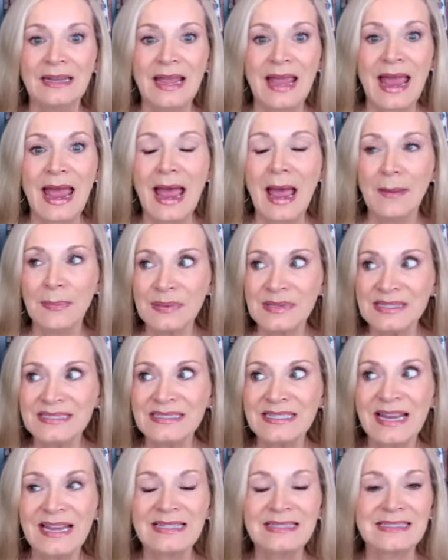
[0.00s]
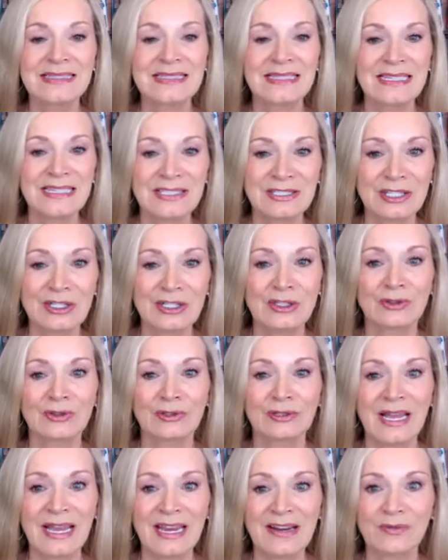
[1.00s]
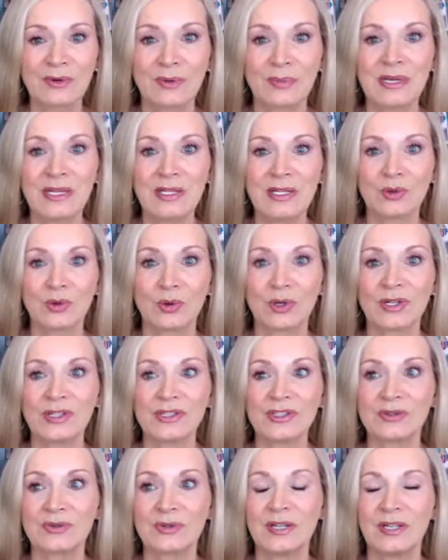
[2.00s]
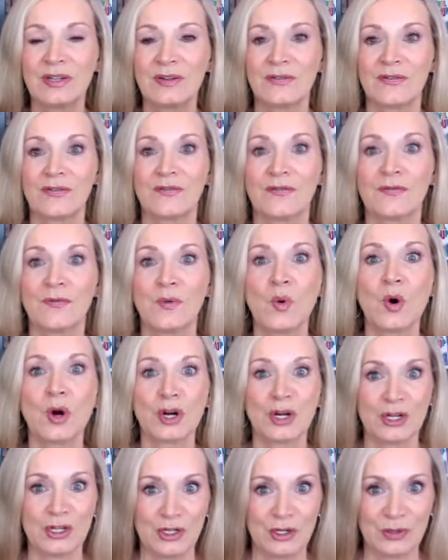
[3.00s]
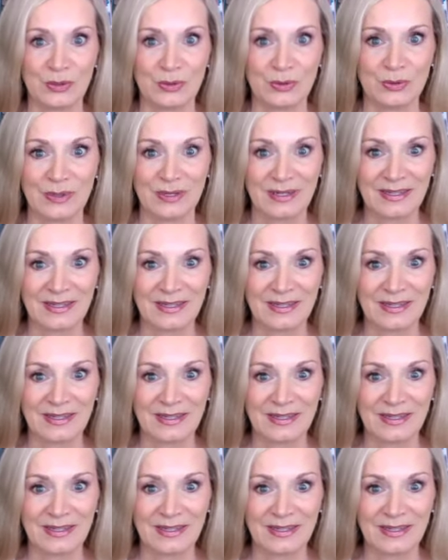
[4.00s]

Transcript: happenstance things in your life were being orchestrated for you?